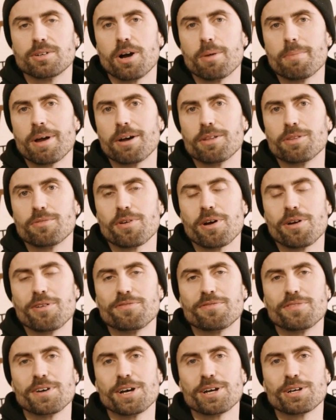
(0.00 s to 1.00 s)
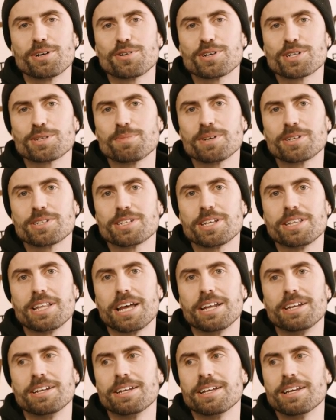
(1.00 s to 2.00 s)
got him out on the road for Christmas, and
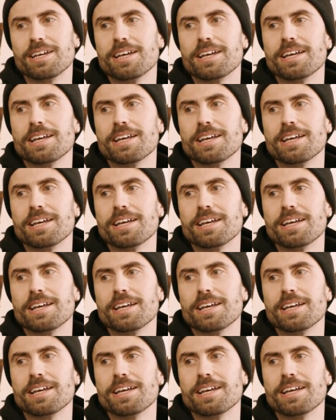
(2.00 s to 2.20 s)
then